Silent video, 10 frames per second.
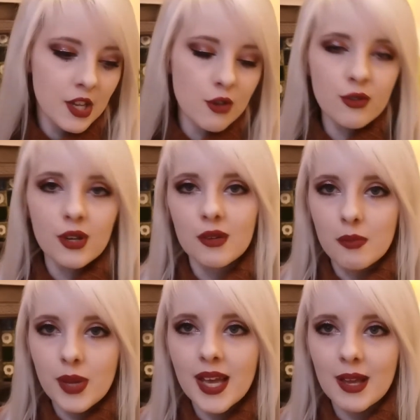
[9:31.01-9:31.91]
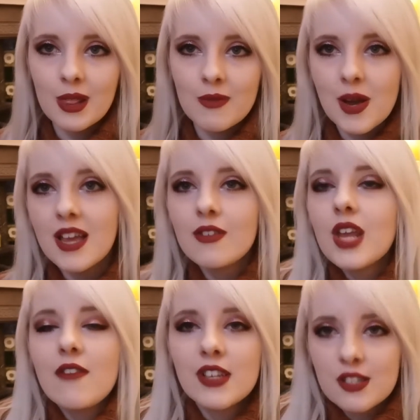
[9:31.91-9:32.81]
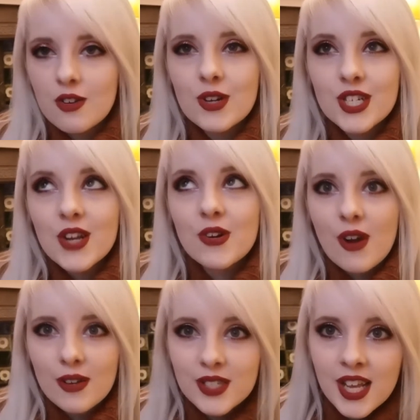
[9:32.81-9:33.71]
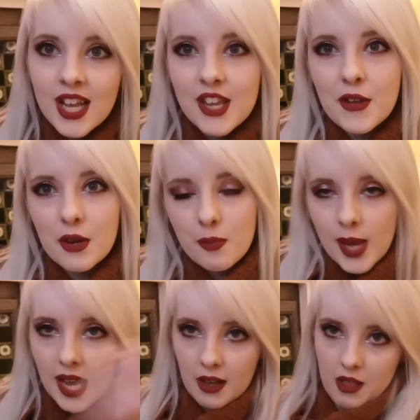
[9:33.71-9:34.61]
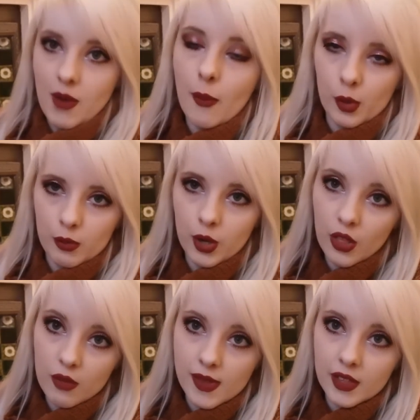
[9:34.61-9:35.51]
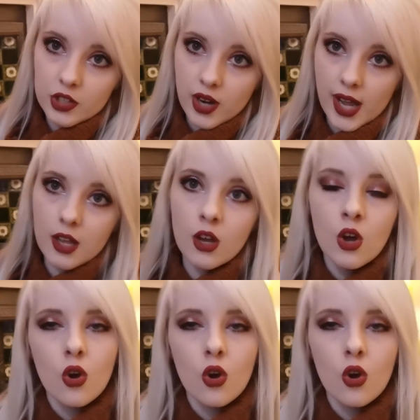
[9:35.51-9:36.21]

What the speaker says: you can pick them, if it's not so gross, you can pick them up and put them in the tray.